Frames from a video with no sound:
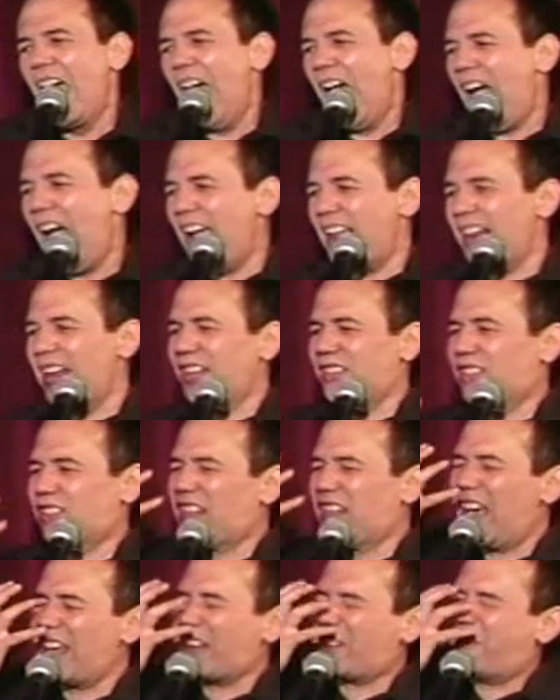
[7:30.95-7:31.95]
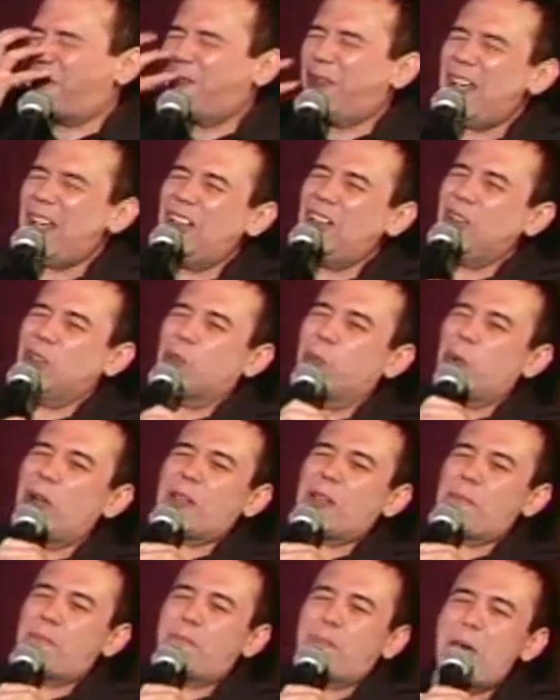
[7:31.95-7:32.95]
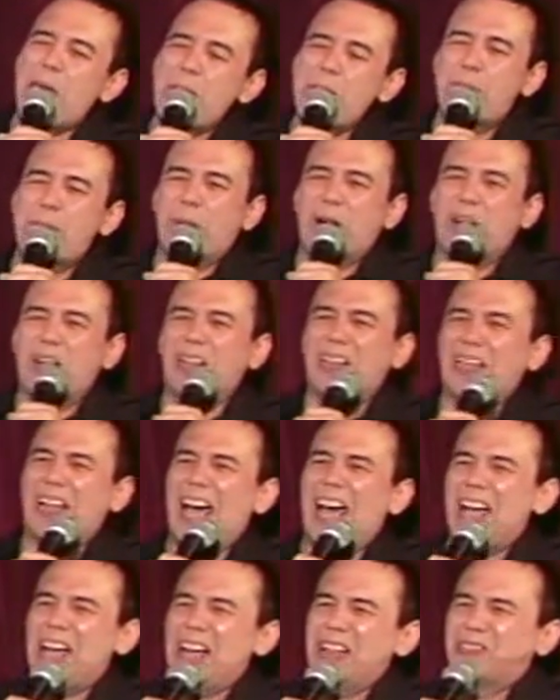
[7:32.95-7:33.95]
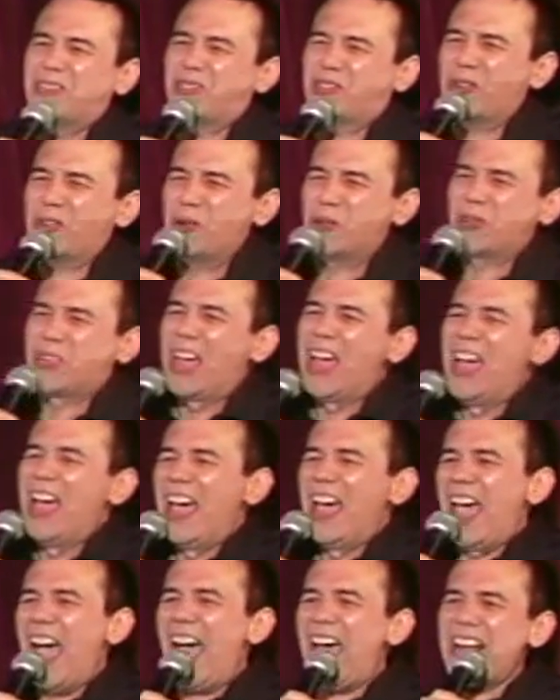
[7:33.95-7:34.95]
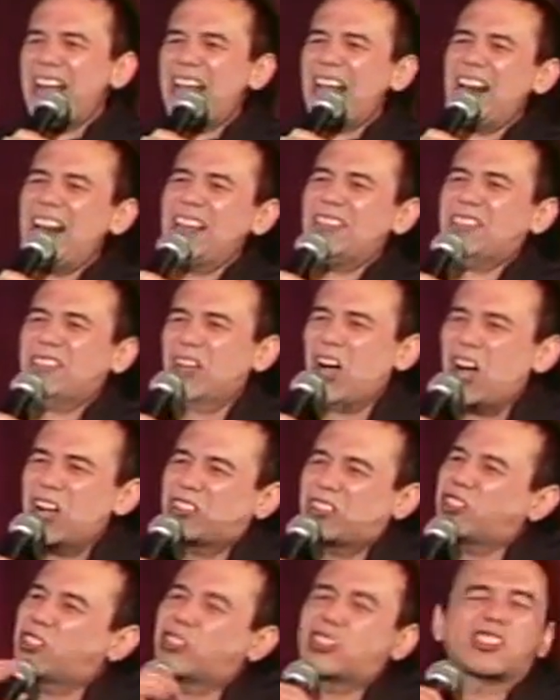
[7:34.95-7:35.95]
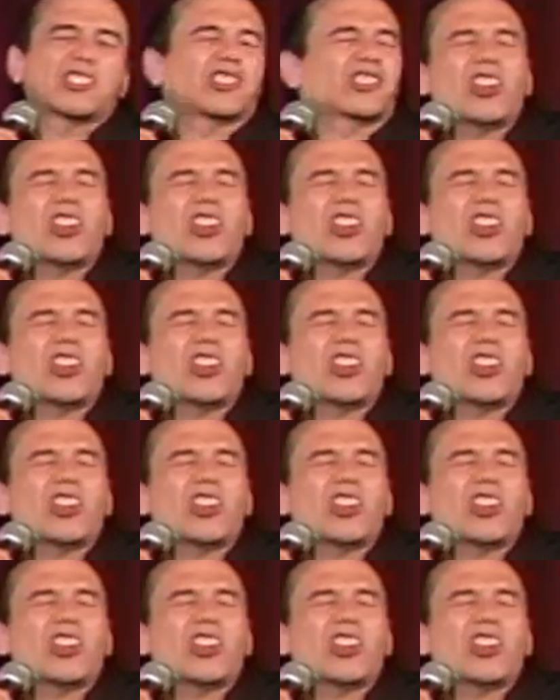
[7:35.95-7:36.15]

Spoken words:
And it's like filled with pimple juice. And then he starts